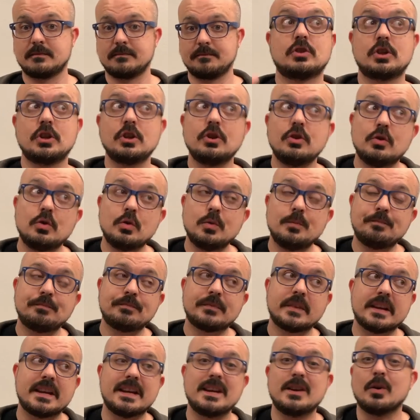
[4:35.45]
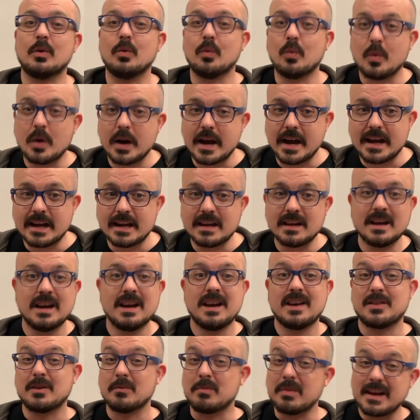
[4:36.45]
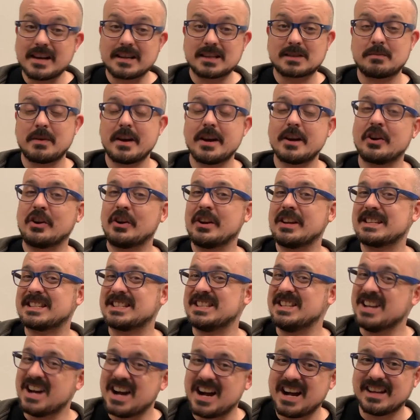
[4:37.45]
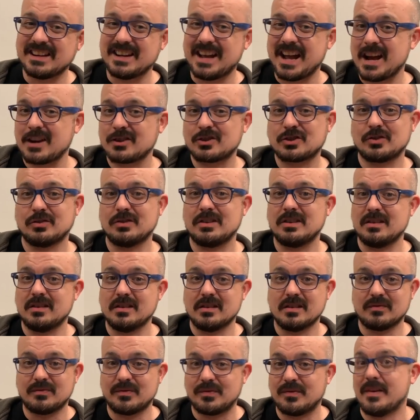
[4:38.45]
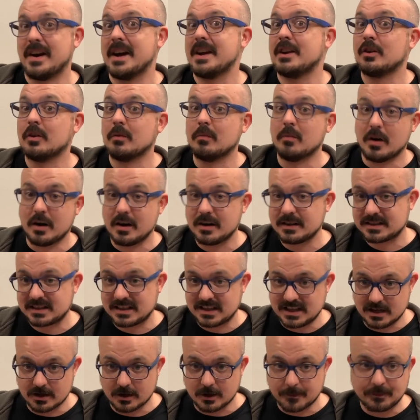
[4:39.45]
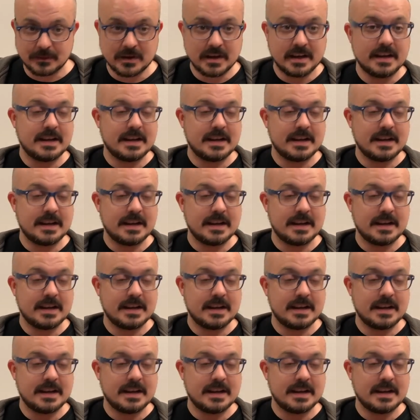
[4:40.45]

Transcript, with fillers: Two, in a way, the Black Spider is not actually the final boss here.